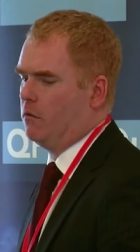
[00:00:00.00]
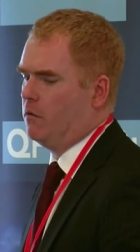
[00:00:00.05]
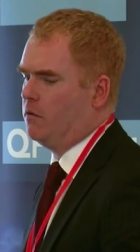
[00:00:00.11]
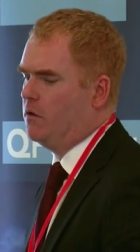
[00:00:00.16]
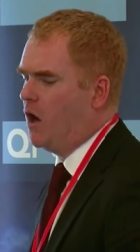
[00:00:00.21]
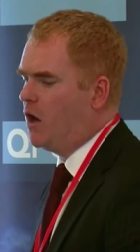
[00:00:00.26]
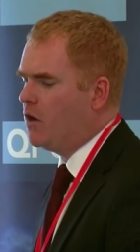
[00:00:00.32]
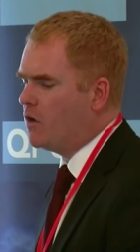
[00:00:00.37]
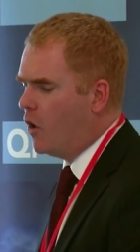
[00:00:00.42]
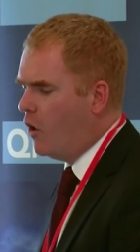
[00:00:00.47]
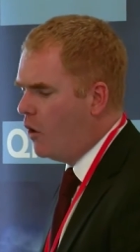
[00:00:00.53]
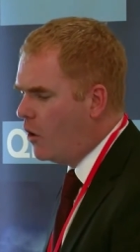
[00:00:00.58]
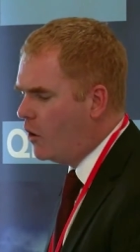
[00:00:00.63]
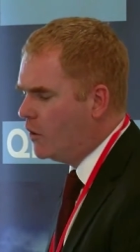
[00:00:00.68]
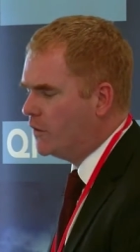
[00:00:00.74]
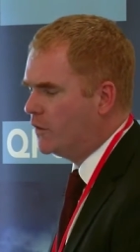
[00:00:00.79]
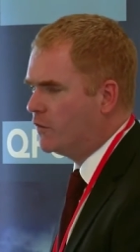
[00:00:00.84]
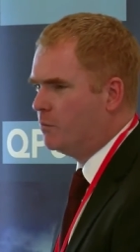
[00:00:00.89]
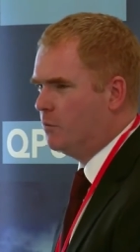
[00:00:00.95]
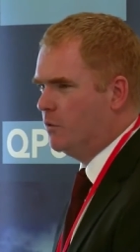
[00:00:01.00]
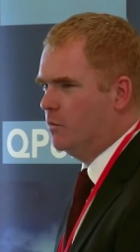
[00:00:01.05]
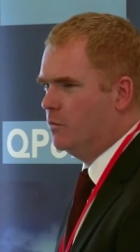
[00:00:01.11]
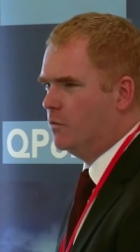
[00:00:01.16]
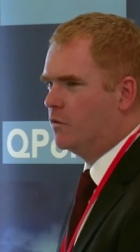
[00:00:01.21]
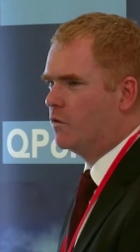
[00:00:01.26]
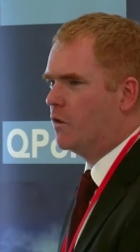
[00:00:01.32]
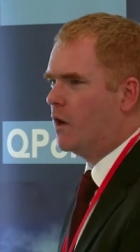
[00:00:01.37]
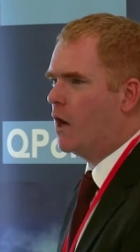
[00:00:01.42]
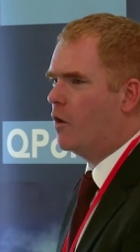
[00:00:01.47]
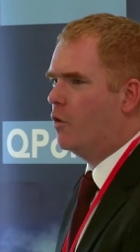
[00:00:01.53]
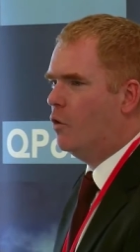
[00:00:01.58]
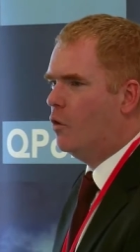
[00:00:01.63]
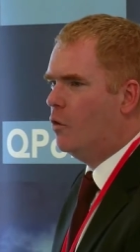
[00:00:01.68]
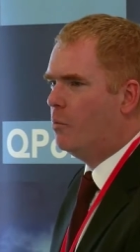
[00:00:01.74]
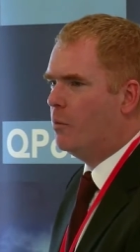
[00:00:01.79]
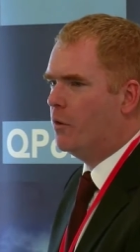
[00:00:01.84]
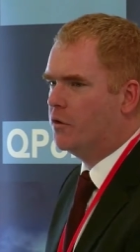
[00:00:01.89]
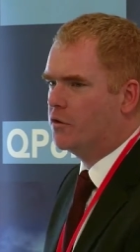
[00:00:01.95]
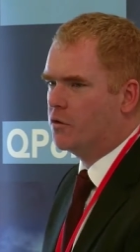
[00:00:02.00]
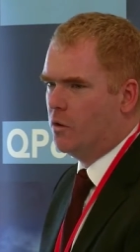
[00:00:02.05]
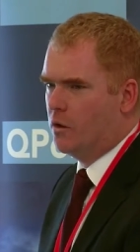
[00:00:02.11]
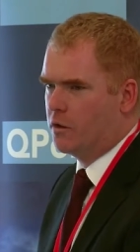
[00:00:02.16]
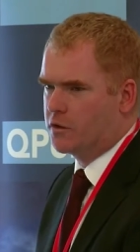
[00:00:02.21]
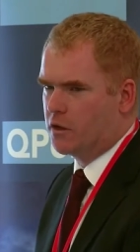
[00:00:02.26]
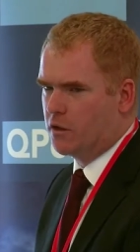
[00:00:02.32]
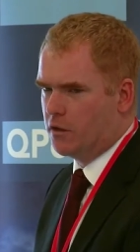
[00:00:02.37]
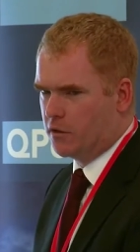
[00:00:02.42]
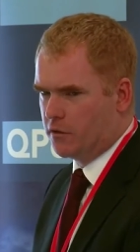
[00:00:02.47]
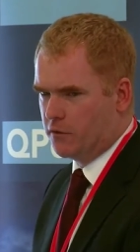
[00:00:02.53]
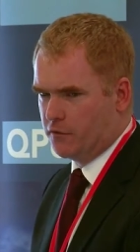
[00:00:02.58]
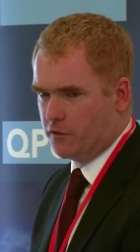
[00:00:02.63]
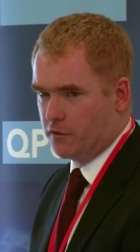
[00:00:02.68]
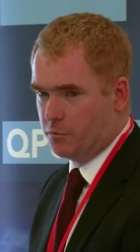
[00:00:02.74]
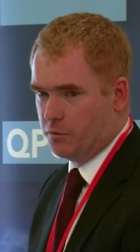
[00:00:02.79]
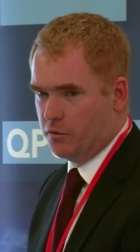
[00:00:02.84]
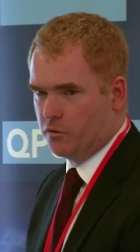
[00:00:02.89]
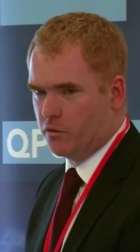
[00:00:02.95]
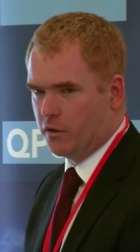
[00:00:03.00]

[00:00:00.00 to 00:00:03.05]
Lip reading: not all disputes are open to alternative dispute